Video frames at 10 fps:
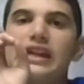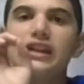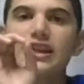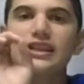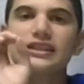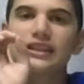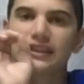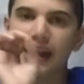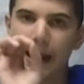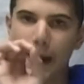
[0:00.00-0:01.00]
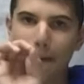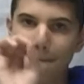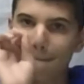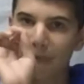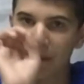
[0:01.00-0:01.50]
But here's
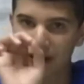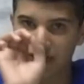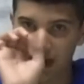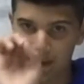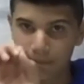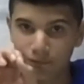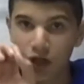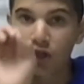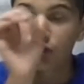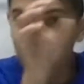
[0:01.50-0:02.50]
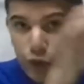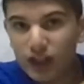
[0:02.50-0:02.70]
the thing about that: